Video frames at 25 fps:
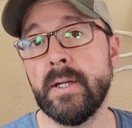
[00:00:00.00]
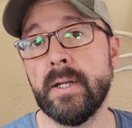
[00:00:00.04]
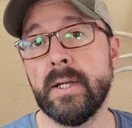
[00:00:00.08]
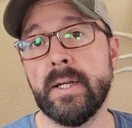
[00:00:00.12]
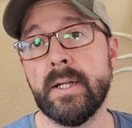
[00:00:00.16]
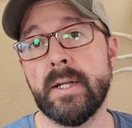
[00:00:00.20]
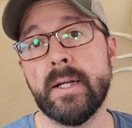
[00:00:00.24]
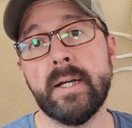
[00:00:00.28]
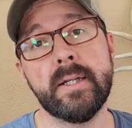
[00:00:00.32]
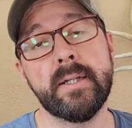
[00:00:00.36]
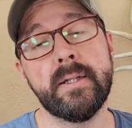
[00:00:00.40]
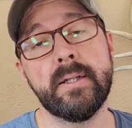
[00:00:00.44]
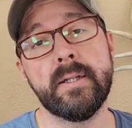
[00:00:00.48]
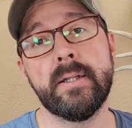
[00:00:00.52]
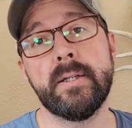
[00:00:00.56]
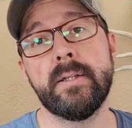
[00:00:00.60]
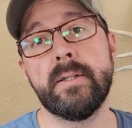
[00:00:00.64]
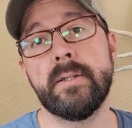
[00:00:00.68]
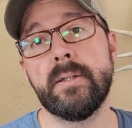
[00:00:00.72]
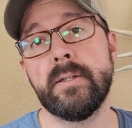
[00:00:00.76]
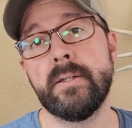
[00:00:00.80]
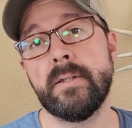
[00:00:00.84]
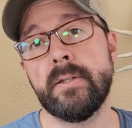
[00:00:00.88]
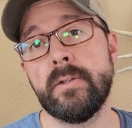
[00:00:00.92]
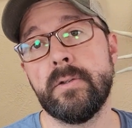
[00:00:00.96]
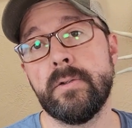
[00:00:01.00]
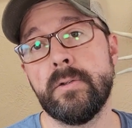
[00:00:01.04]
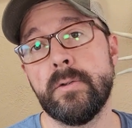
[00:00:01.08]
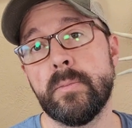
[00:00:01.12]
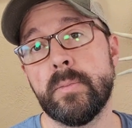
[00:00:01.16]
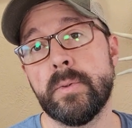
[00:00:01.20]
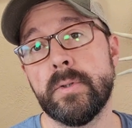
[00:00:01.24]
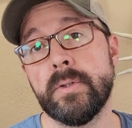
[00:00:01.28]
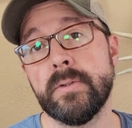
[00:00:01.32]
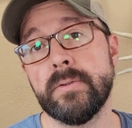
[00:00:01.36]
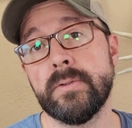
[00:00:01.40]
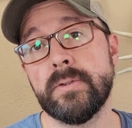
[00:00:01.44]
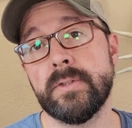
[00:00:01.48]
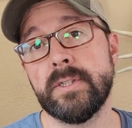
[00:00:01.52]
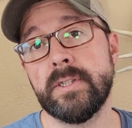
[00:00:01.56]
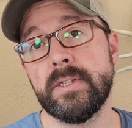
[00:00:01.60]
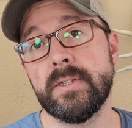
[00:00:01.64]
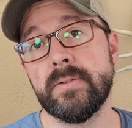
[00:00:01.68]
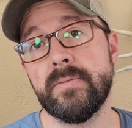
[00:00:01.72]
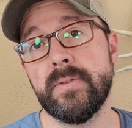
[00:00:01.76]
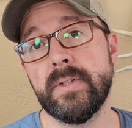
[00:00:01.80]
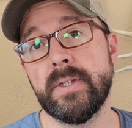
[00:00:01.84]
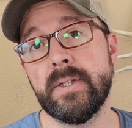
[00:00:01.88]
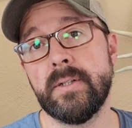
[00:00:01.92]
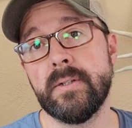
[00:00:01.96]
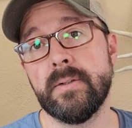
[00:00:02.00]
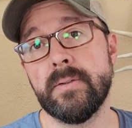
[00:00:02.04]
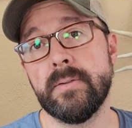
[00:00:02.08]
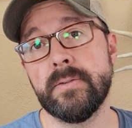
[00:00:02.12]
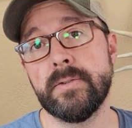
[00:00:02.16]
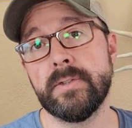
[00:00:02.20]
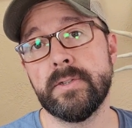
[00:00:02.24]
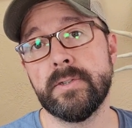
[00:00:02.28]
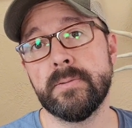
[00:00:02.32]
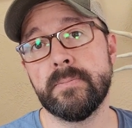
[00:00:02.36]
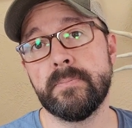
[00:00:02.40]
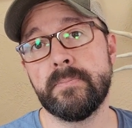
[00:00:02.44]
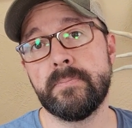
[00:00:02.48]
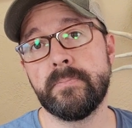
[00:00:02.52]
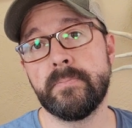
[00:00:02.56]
and I can continue to produce these videos.